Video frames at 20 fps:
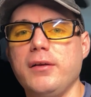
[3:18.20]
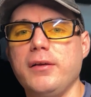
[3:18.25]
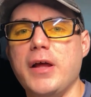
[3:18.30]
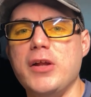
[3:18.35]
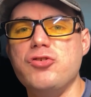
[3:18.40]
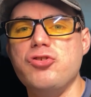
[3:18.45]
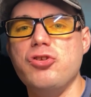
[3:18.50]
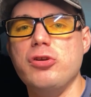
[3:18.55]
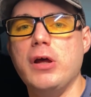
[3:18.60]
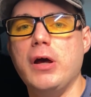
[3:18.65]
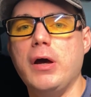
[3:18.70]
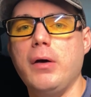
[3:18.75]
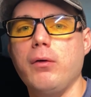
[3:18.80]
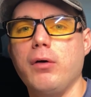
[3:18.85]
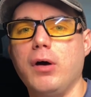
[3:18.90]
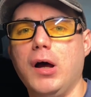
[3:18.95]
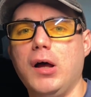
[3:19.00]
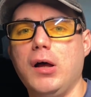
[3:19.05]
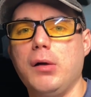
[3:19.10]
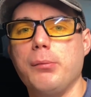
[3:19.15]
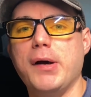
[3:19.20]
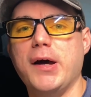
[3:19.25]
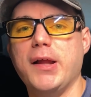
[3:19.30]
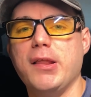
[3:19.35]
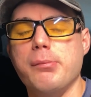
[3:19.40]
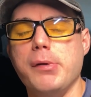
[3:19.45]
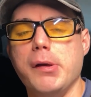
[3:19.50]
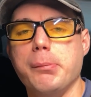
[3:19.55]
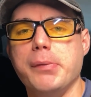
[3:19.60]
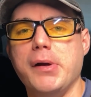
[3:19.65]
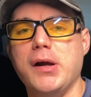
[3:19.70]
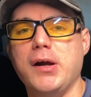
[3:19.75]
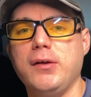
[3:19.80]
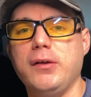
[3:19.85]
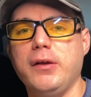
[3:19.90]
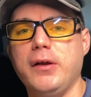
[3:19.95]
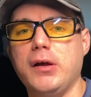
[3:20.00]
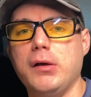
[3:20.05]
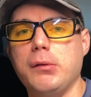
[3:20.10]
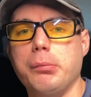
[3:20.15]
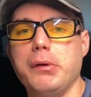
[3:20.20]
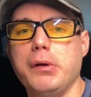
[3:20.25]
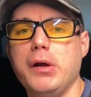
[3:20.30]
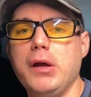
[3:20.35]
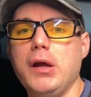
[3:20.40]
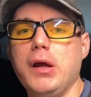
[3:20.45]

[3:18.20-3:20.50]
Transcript: let you know uh, about the Big Bear Club.